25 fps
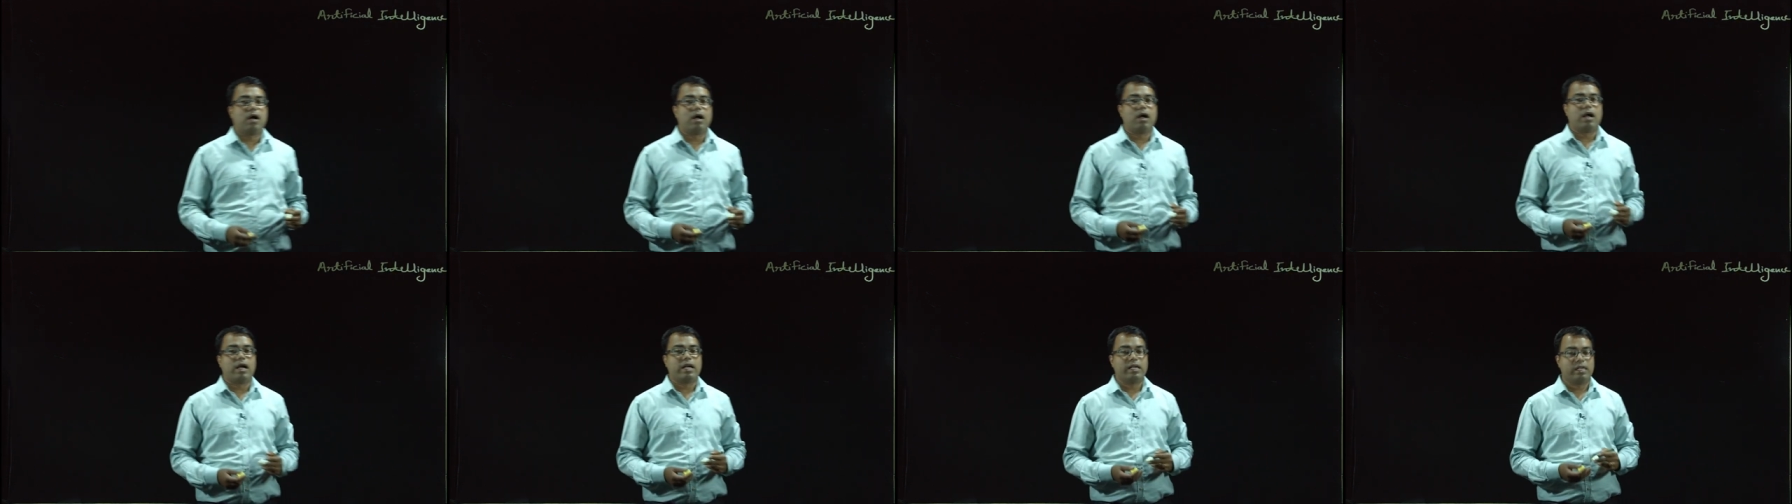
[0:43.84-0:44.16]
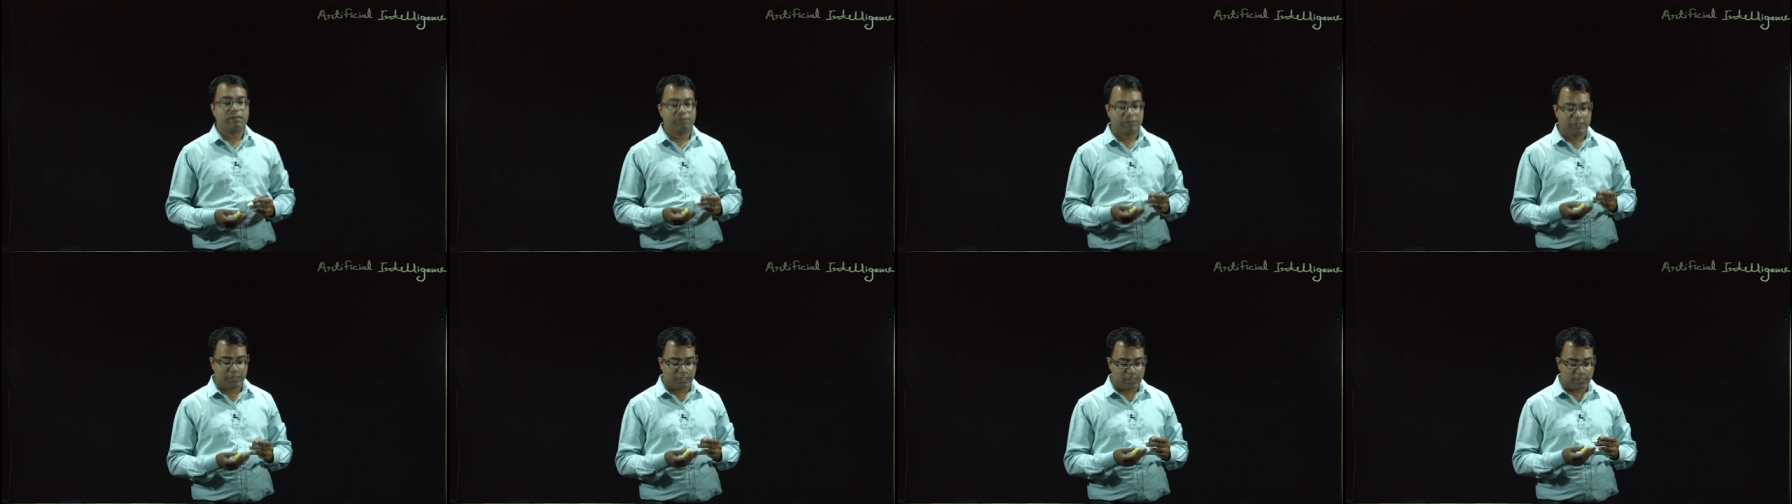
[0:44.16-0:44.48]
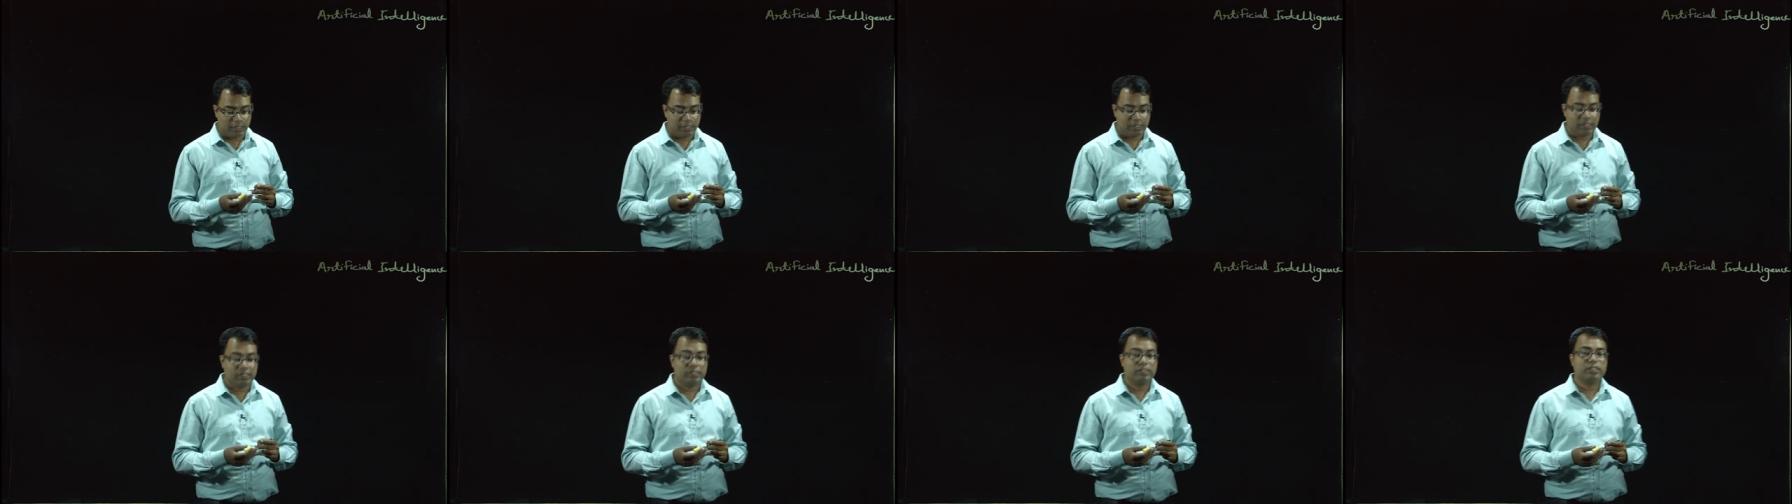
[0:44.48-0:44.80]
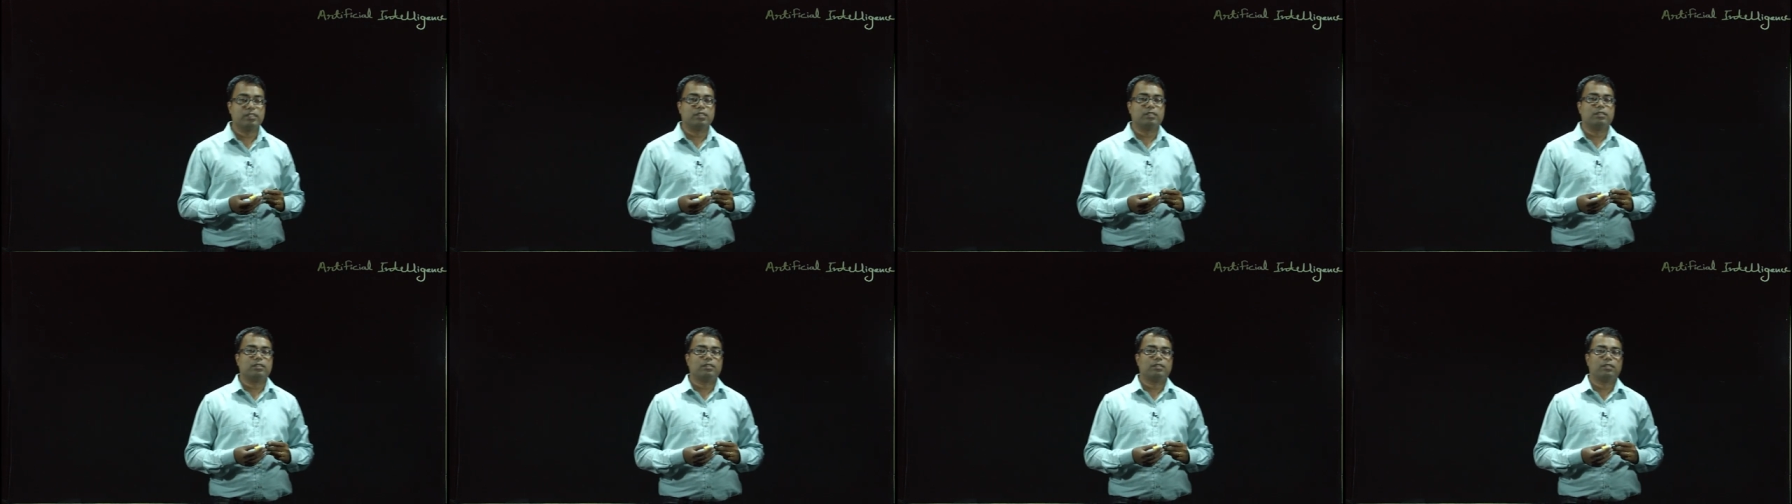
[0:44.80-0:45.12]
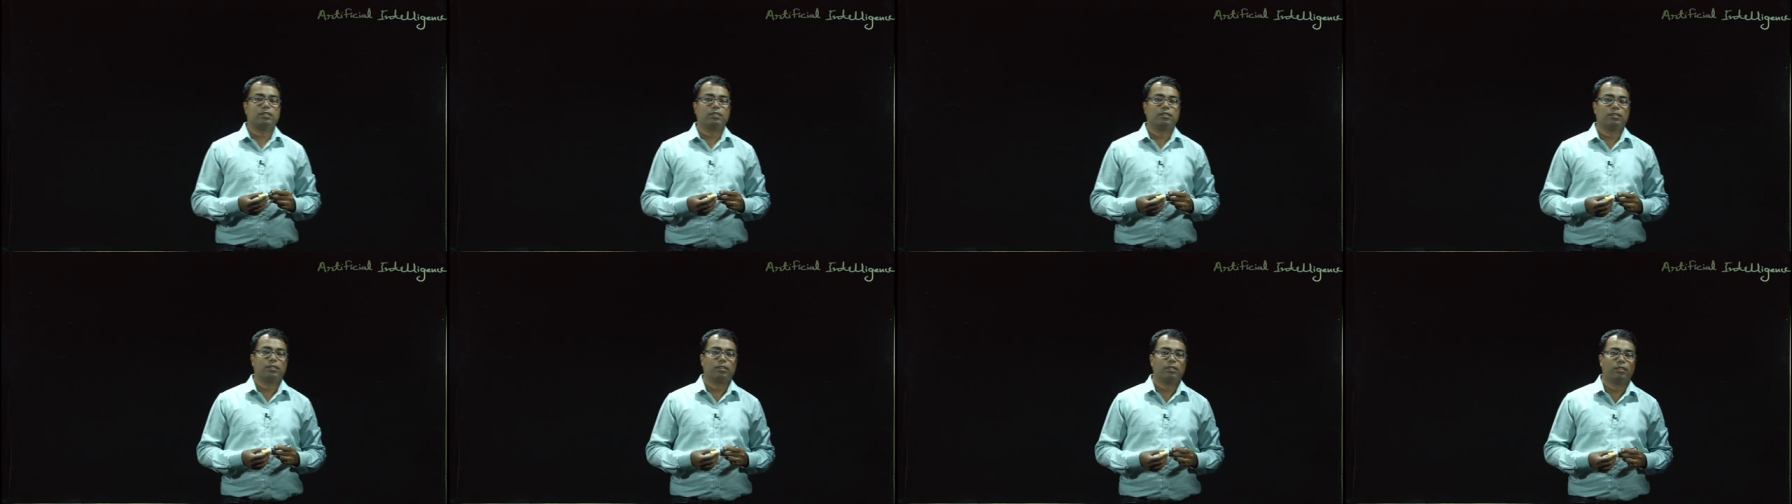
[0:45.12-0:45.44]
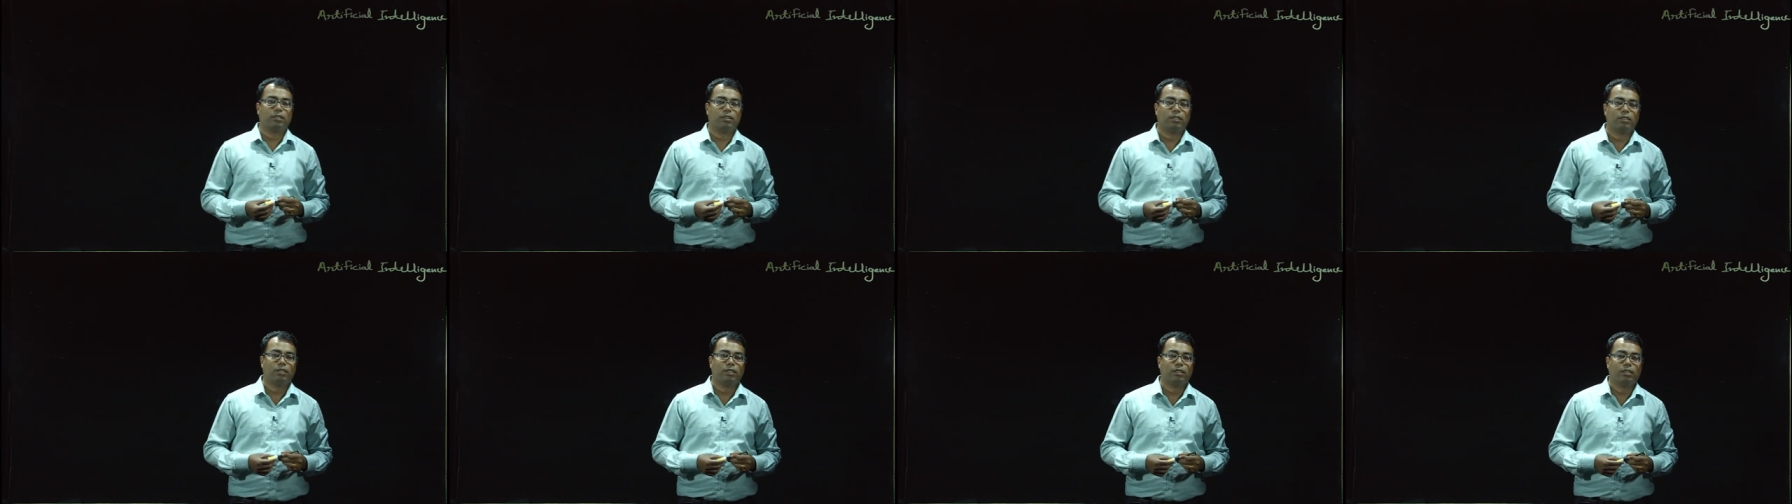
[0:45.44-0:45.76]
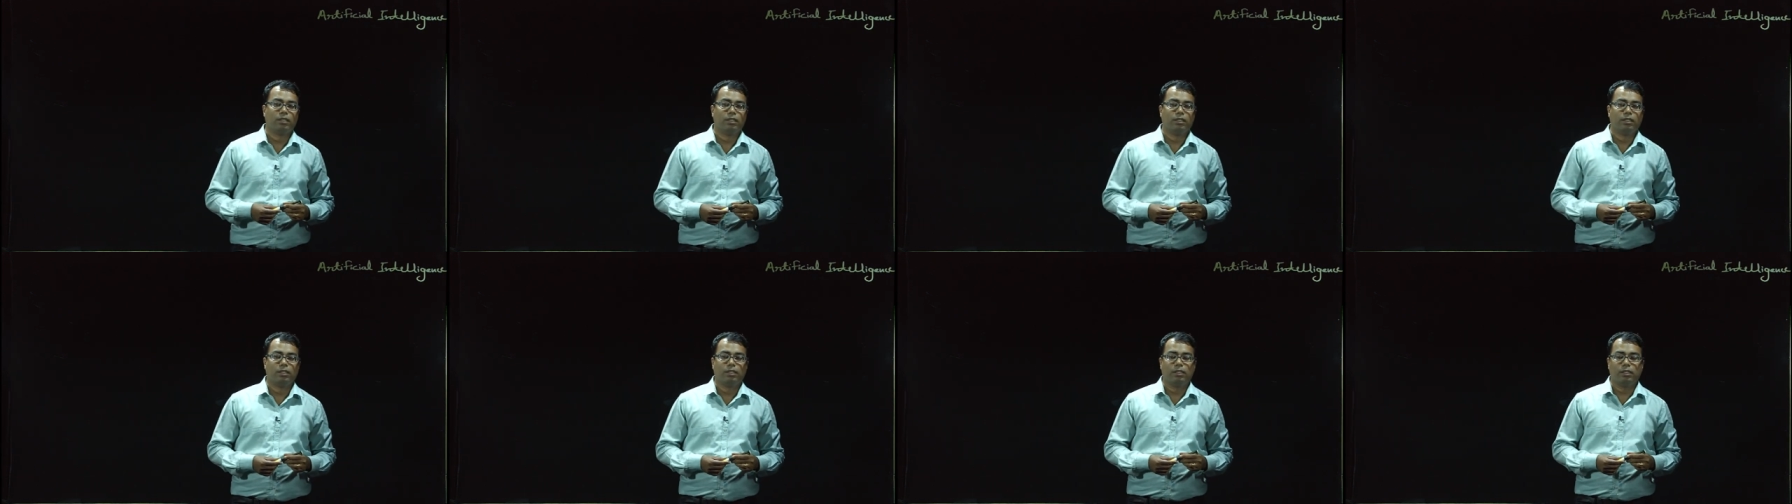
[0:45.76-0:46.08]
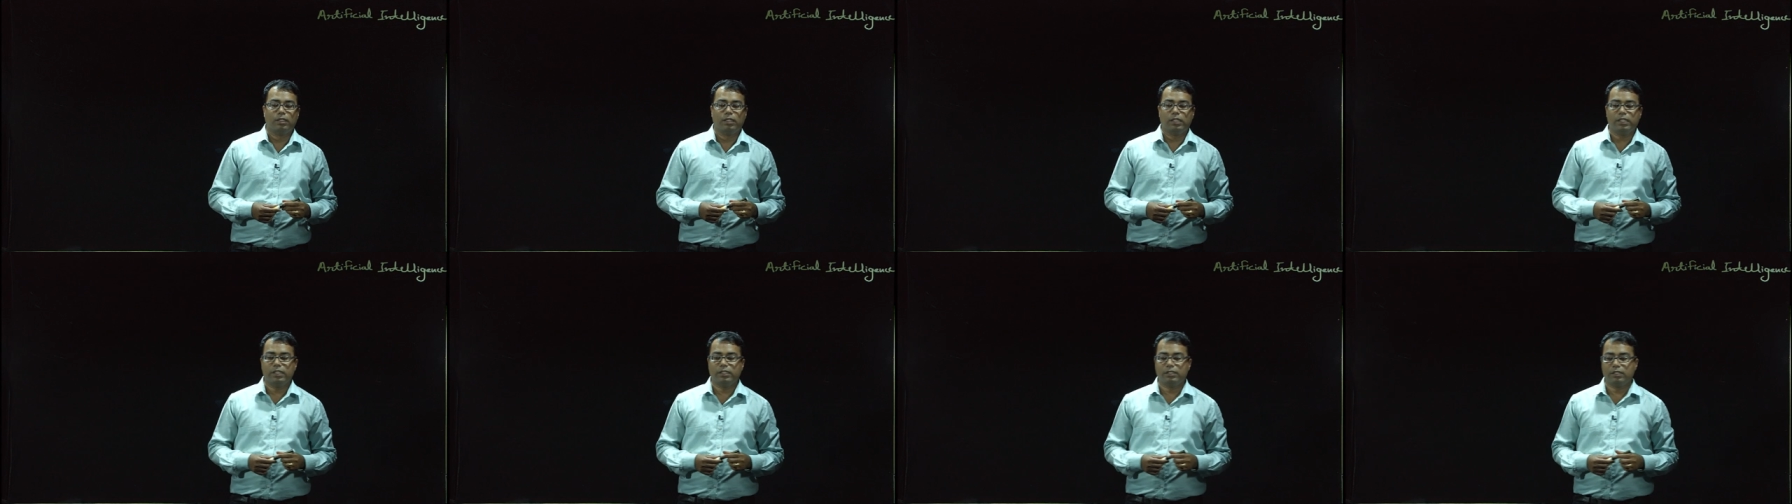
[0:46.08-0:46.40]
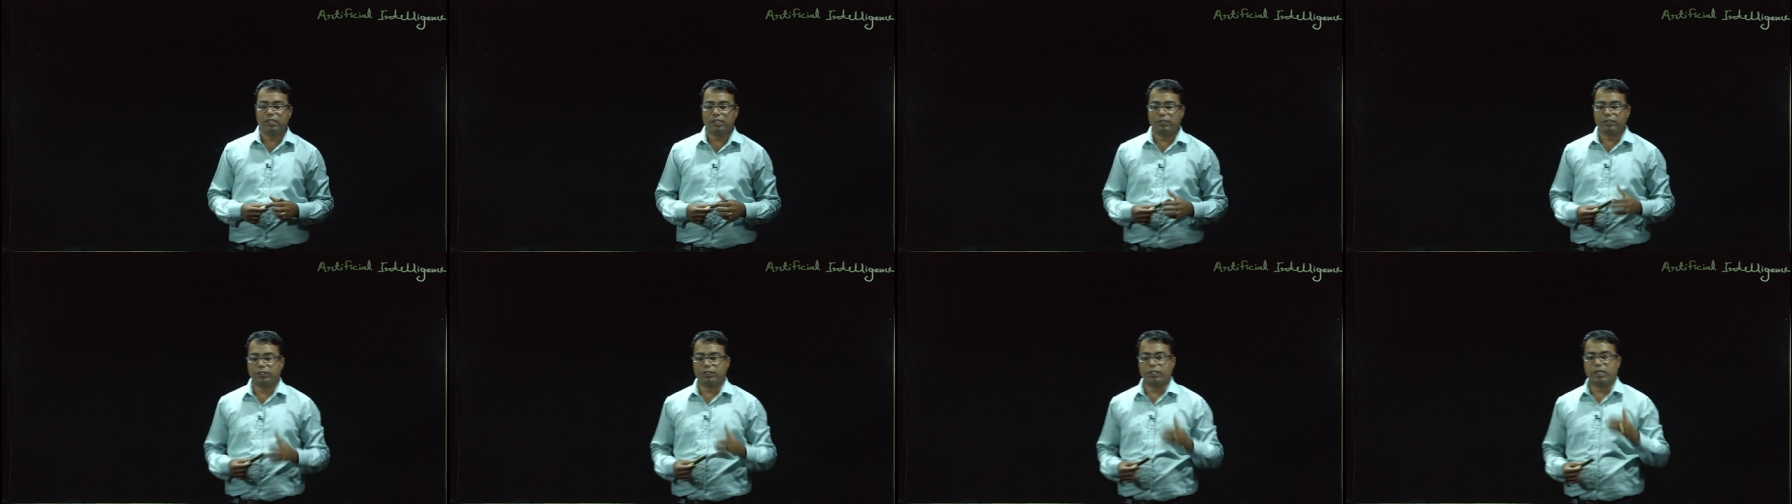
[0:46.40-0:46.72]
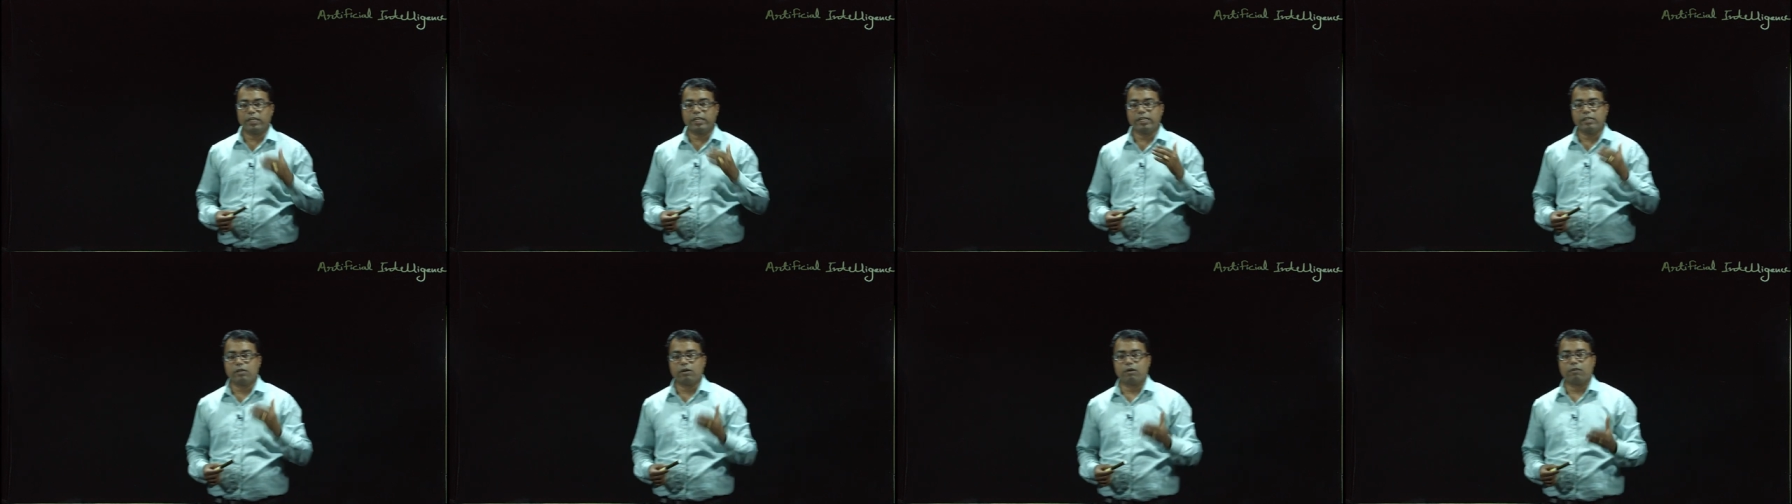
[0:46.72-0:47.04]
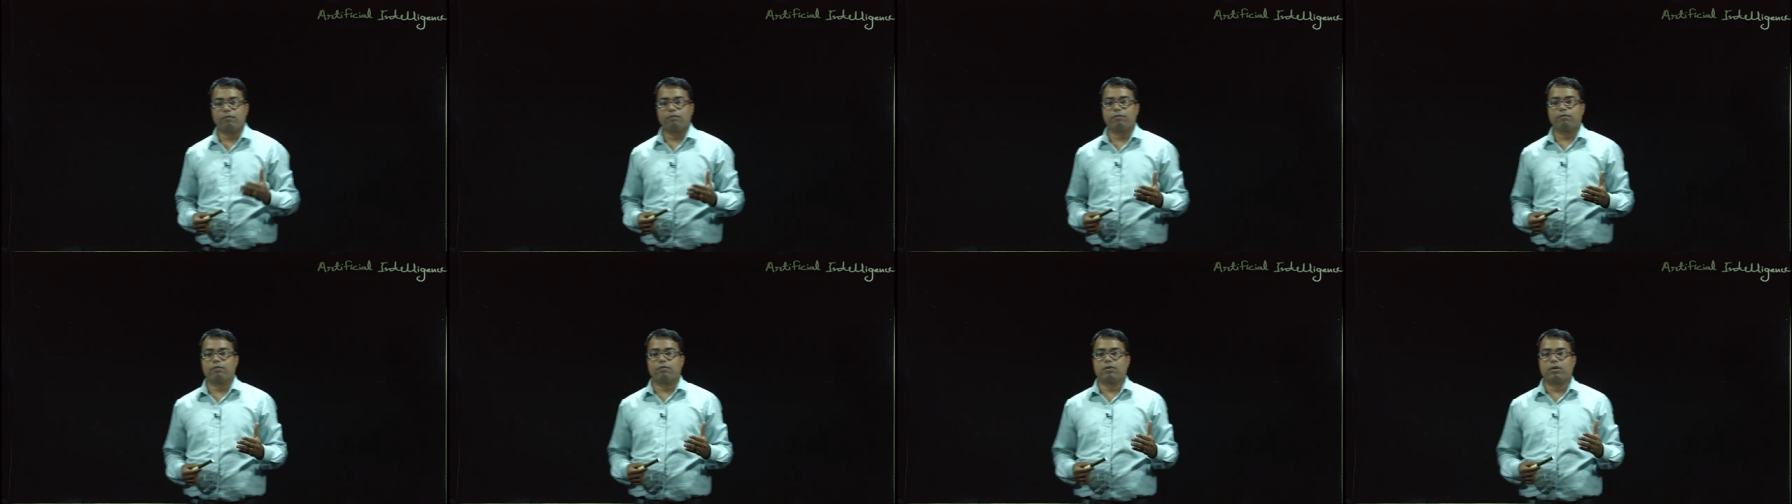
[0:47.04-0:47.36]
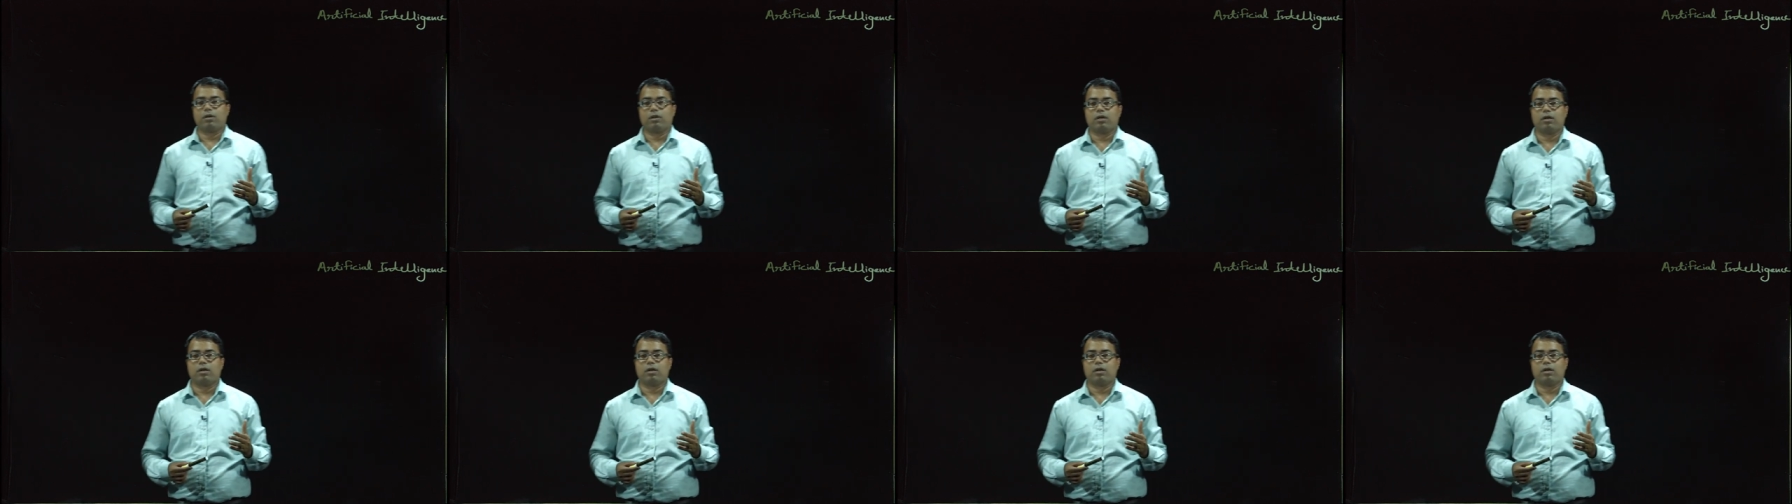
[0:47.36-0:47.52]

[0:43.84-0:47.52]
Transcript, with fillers: artificial intelligence is the study of